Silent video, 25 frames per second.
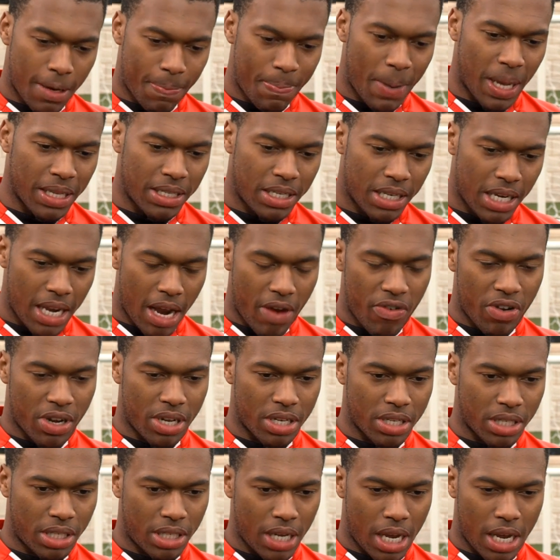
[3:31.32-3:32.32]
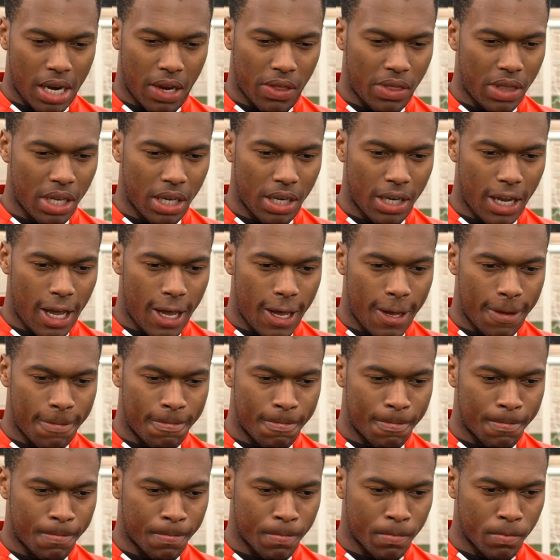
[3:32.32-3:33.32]
back to the arrogant side. I think
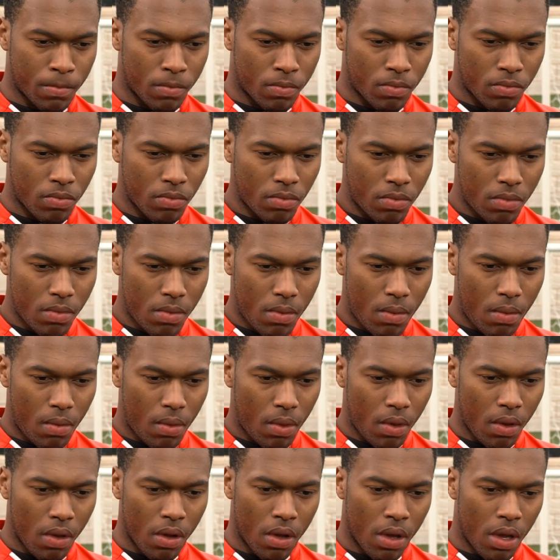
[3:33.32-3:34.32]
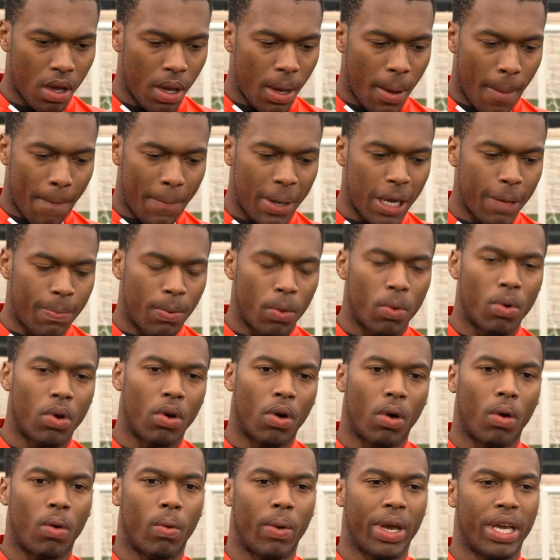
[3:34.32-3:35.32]
that. People will
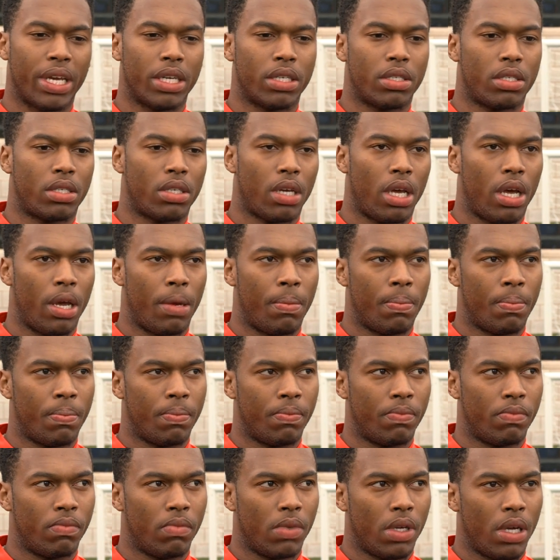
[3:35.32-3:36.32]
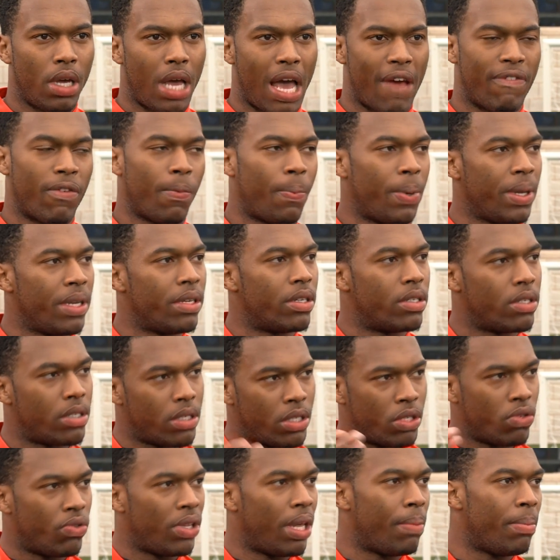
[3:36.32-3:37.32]
always have opinions
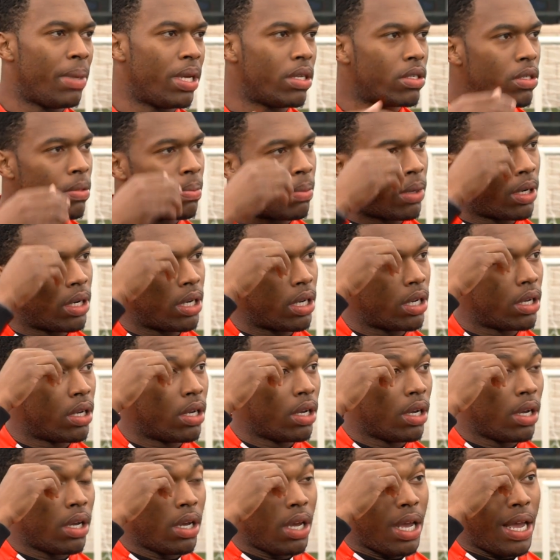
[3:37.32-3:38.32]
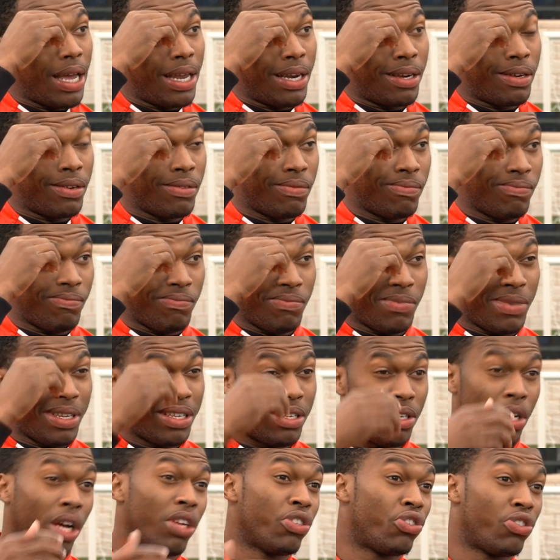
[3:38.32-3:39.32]
until they meet somebody, and
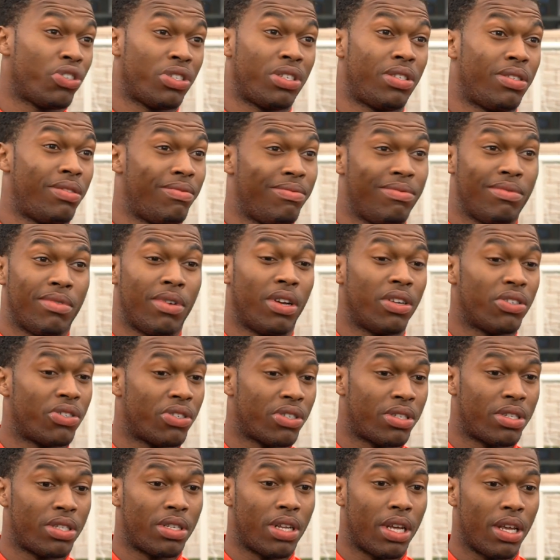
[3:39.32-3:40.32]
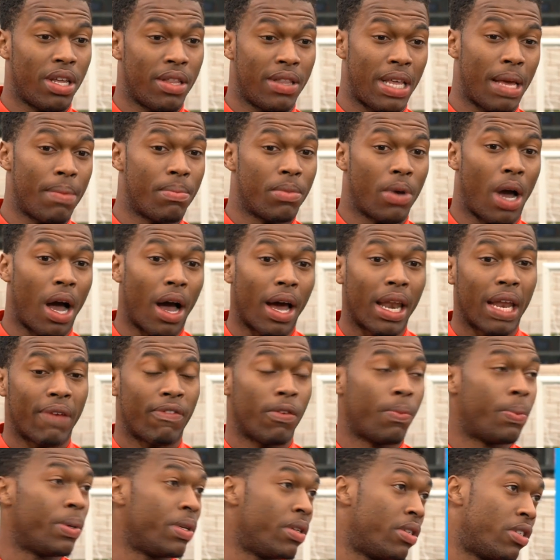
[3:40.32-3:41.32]
not just them. I'll have
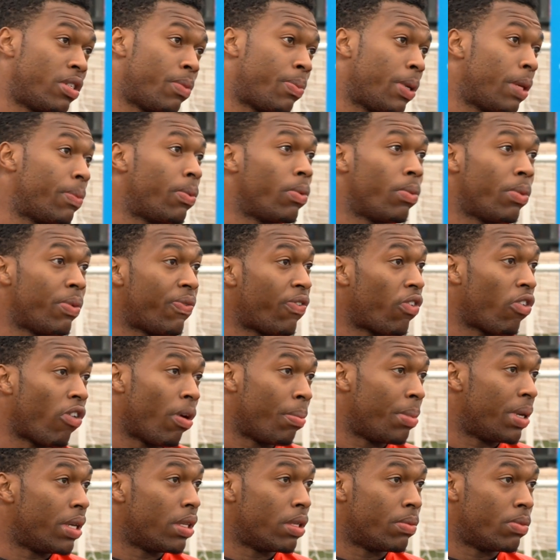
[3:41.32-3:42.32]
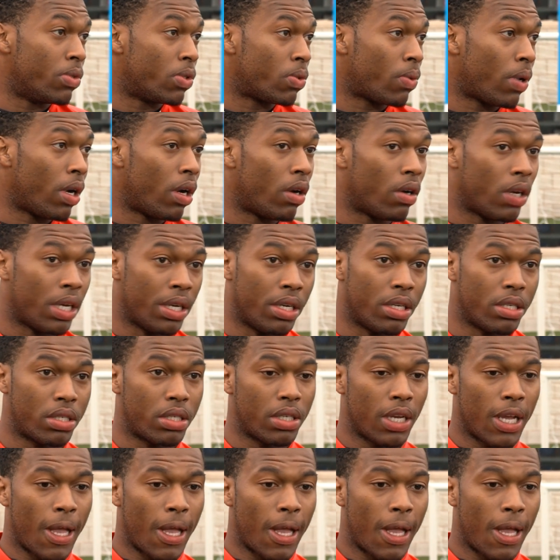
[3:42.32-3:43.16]
opinions of people before I meet them as well, and